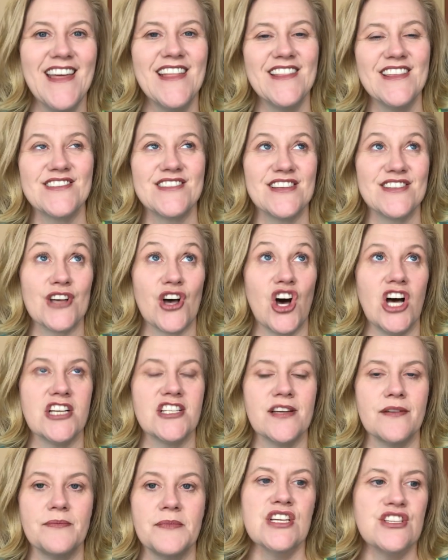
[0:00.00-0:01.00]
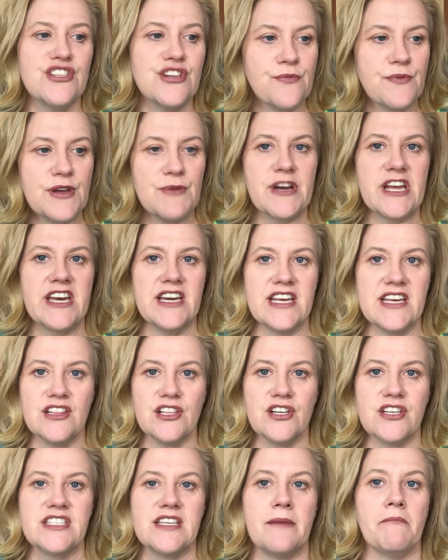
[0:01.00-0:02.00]
This is awesome. So we went and
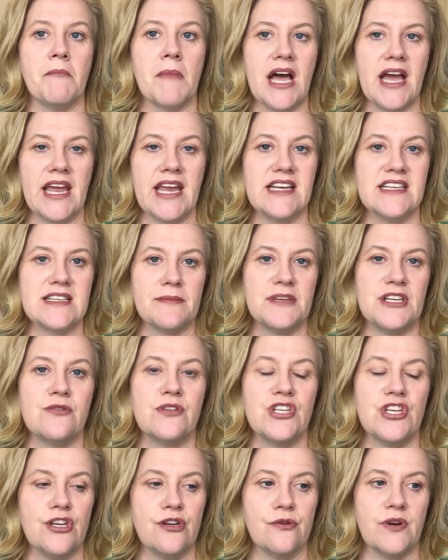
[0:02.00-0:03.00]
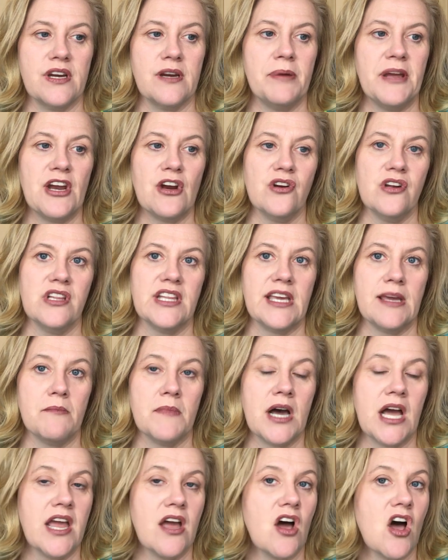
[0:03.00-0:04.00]
looked at my W 2, and apparently,
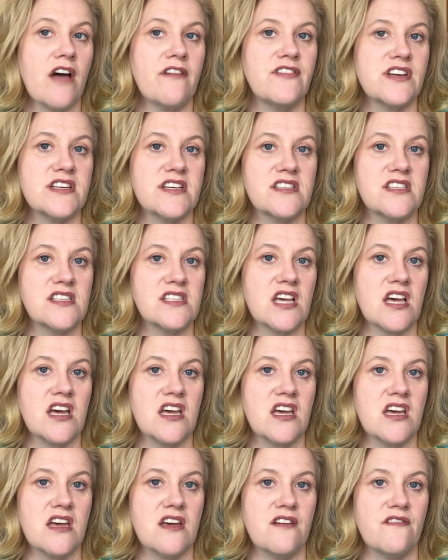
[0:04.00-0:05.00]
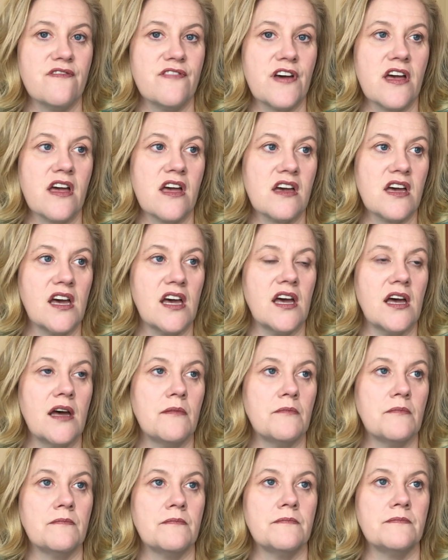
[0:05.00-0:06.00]
my office of
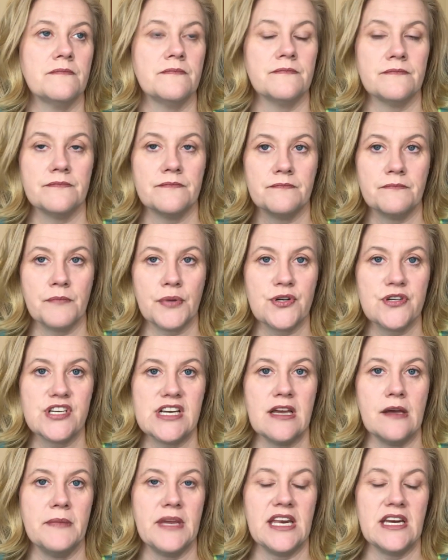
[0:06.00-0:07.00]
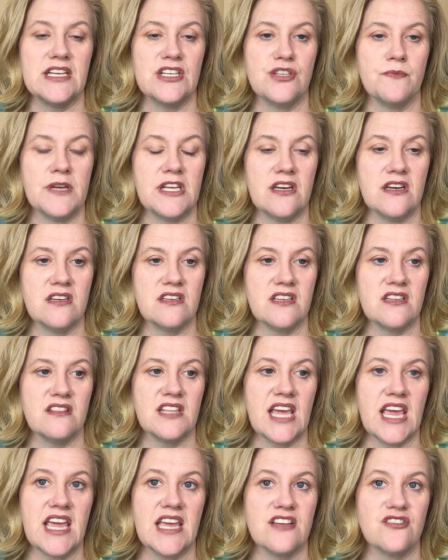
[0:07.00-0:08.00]
um, personnel management,
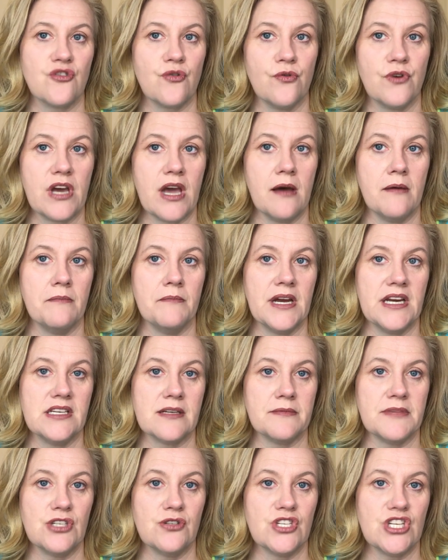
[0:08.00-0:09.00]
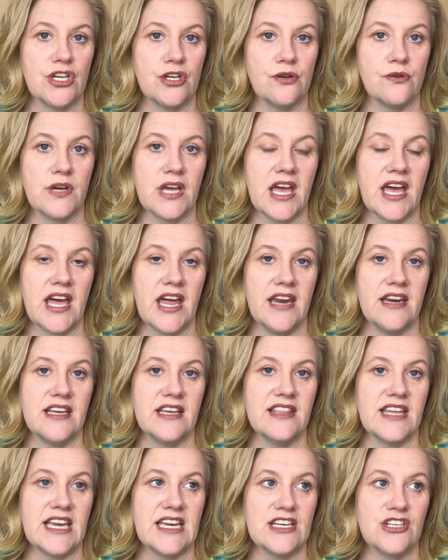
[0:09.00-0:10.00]
they screwed up my W 2 and
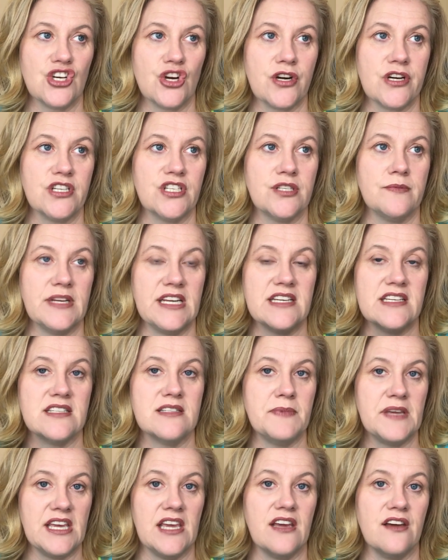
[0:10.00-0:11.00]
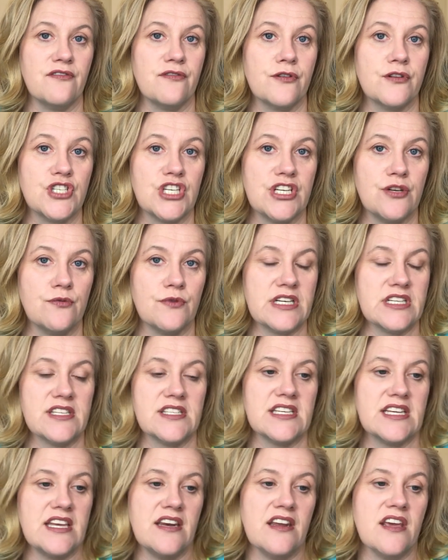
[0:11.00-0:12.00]
they charged me as being a Virginia
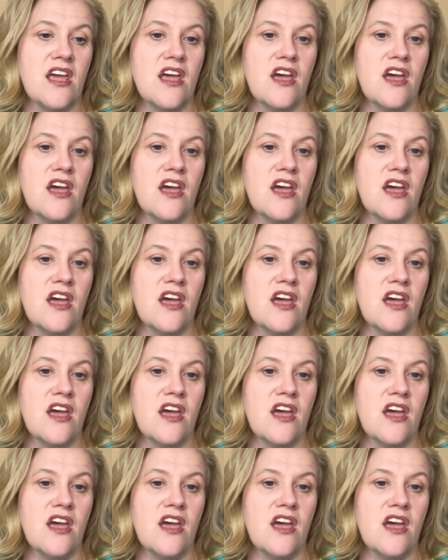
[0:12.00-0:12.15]
resident